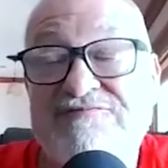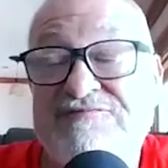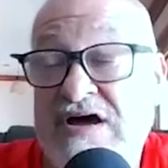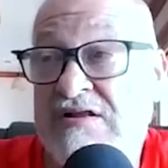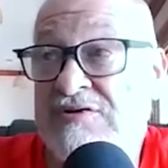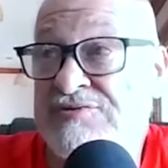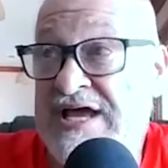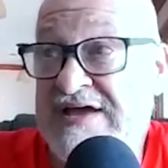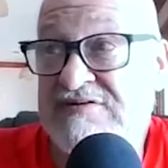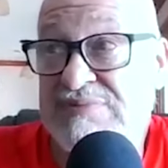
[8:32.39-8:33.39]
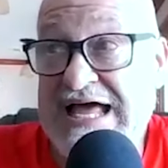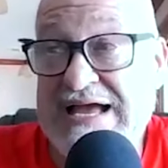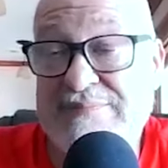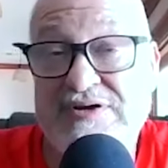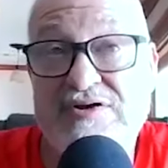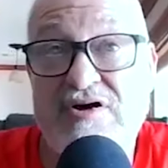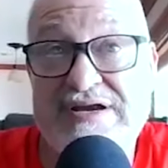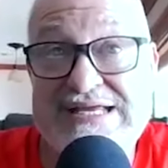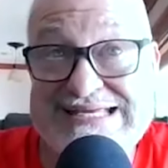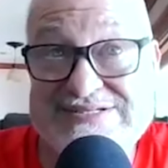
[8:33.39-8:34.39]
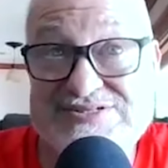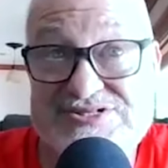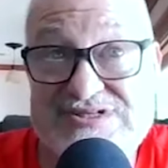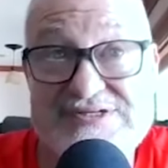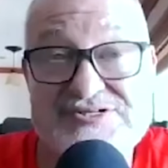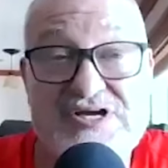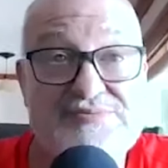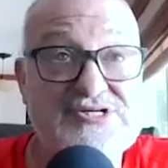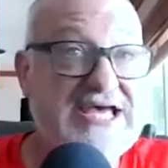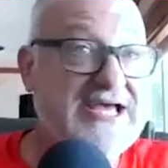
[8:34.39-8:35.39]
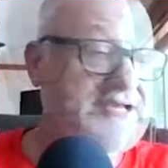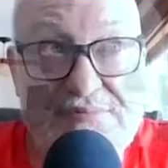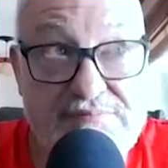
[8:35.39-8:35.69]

to follow David Blackmon on his uh, Substack,